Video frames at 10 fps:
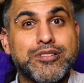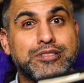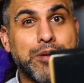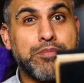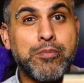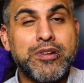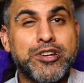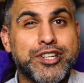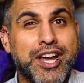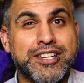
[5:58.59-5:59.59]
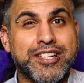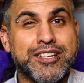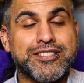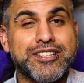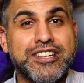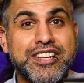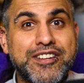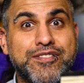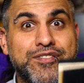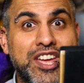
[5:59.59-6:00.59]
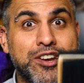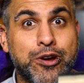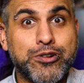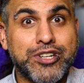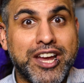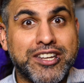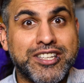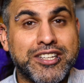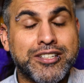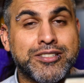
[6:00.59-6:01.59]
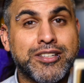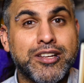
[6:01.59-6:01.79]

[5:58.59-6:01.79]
They're probably good ideas, and even if they're not good ideas,